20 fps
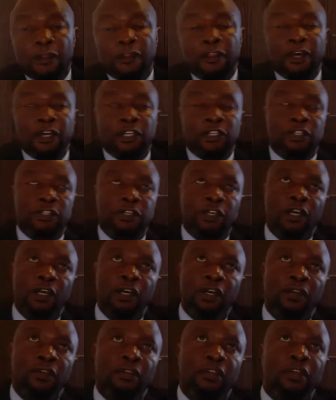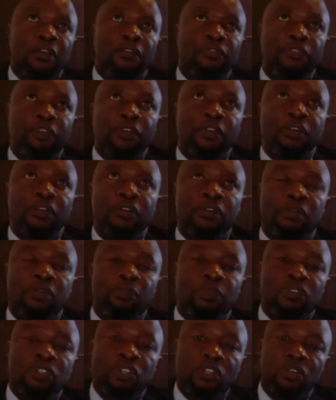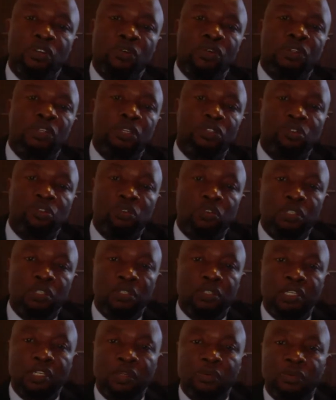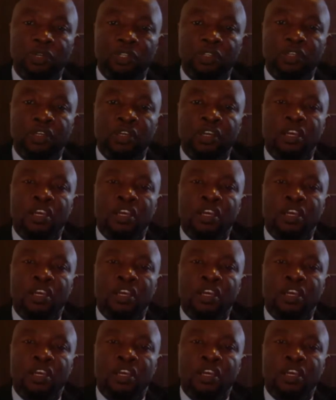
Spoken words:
that they feel the prosecutor should deal with,